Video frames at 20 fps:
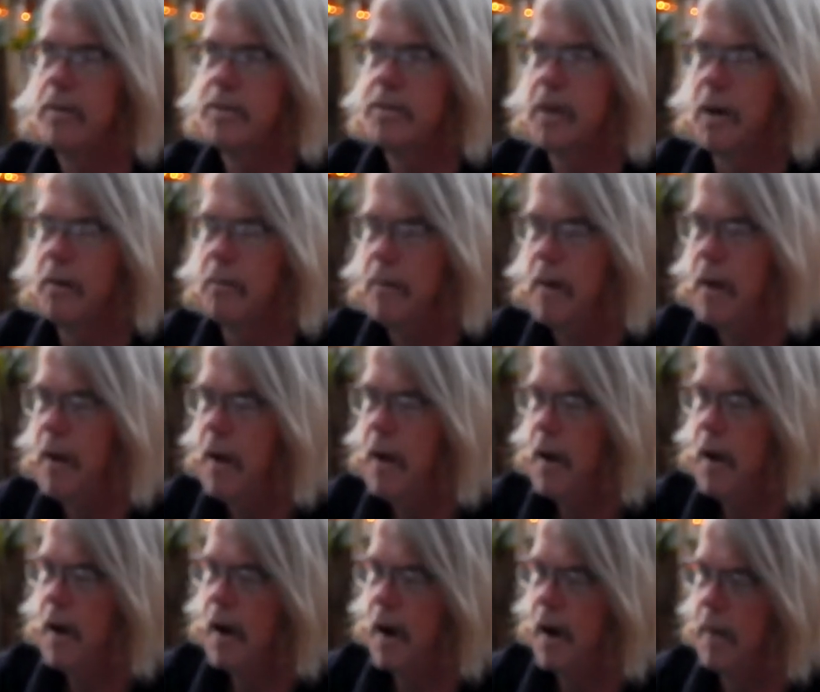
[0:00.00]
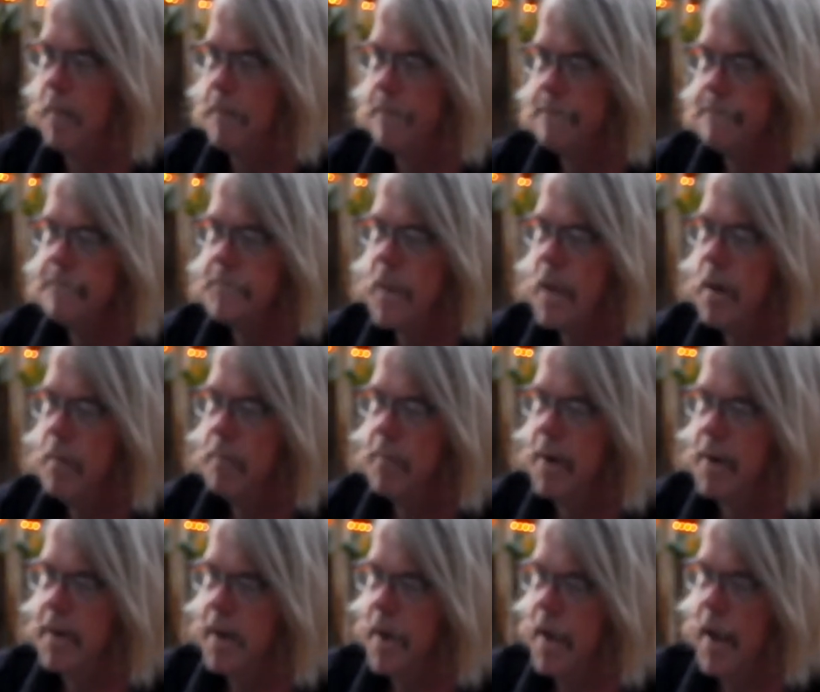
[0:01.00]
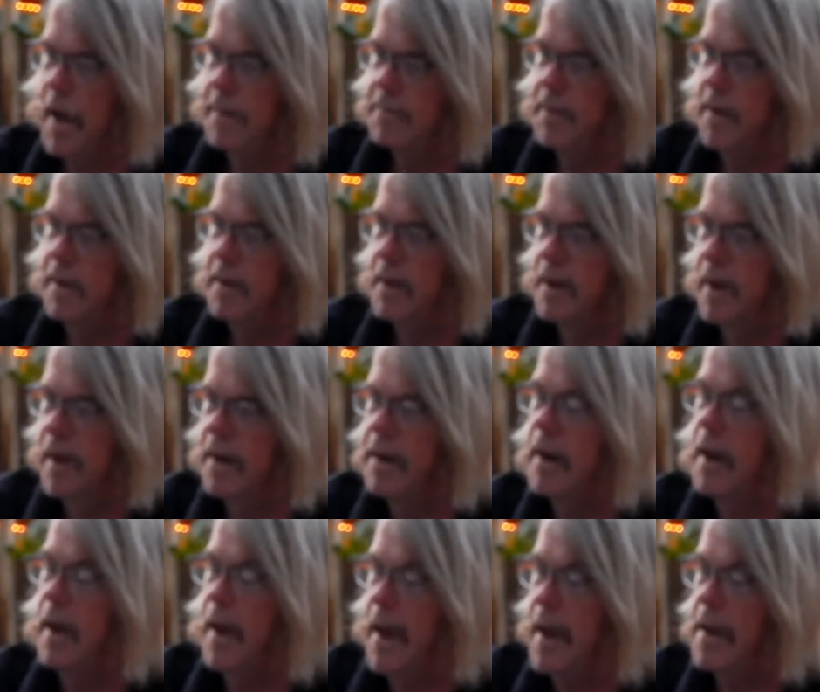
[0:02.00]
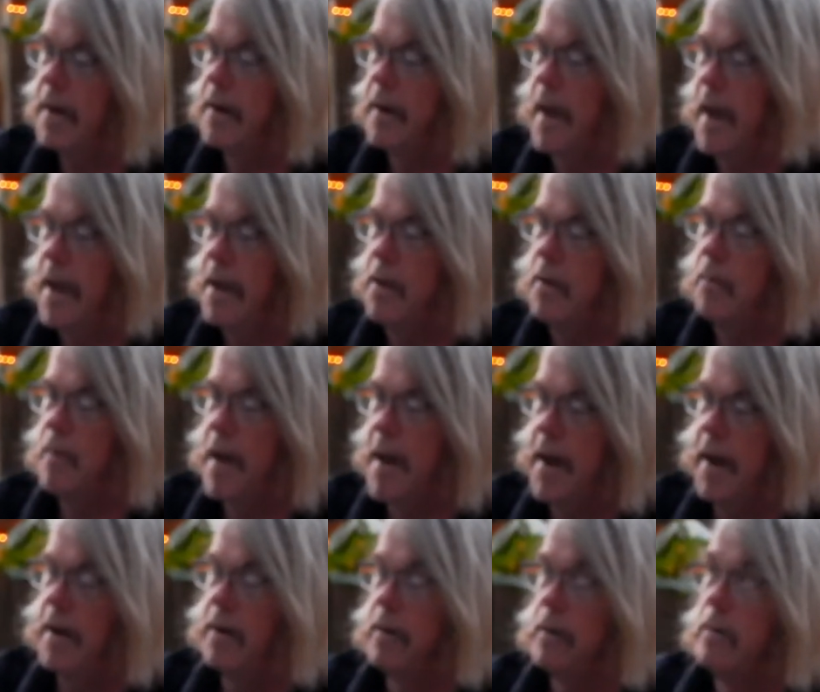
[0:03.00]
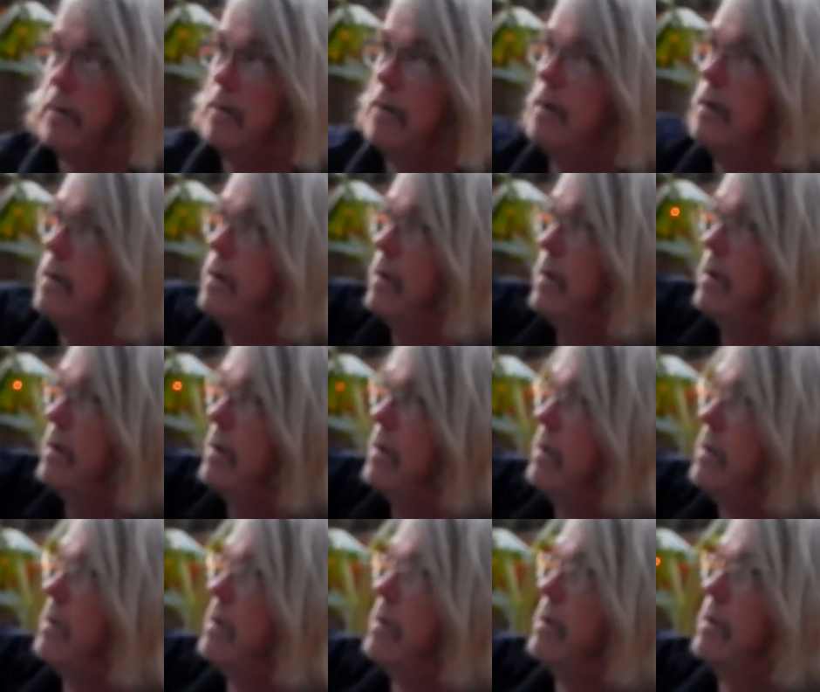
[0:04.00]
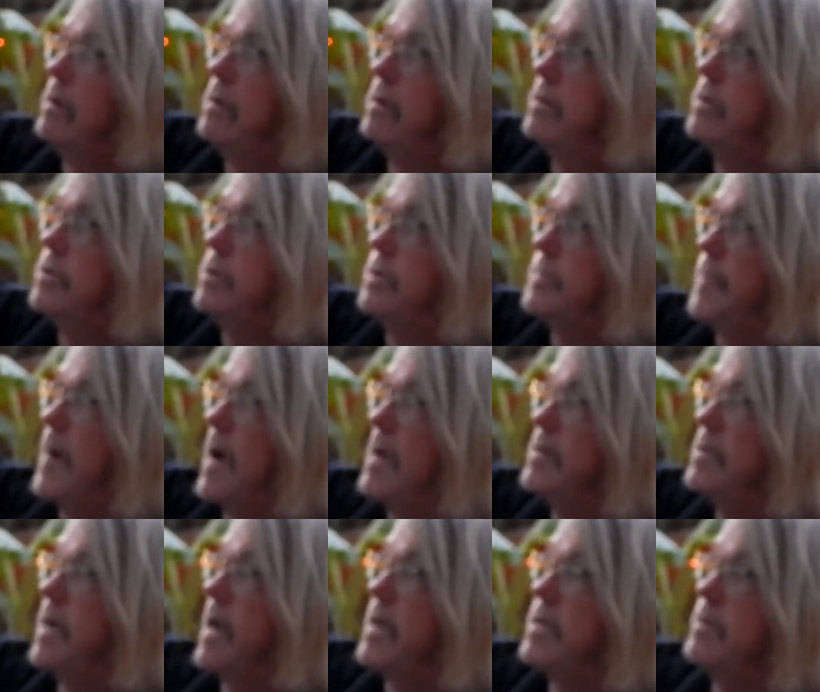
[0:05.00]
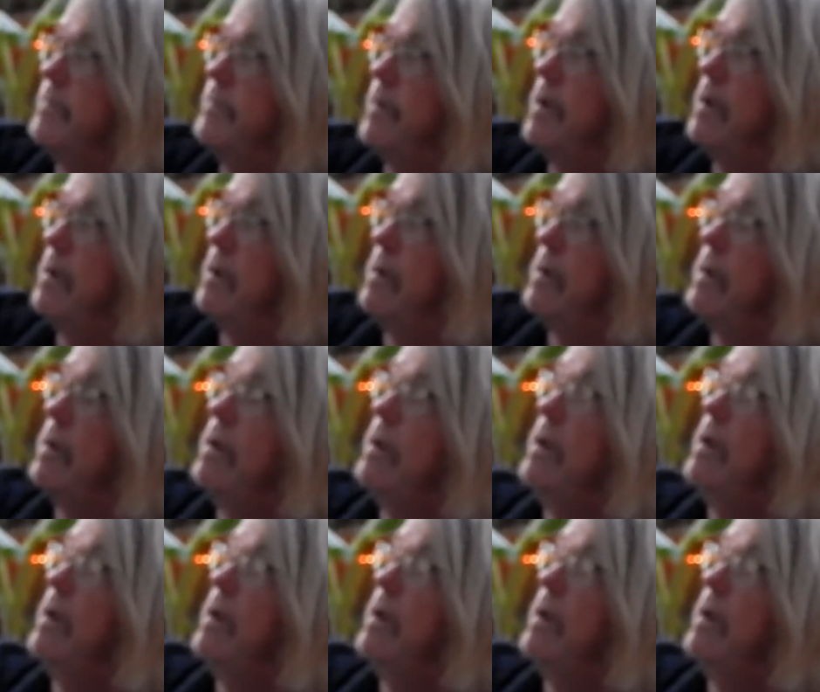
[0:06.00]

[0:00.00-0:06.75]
So, um, but yeah, I think and and and you had two spot in Jacksonville.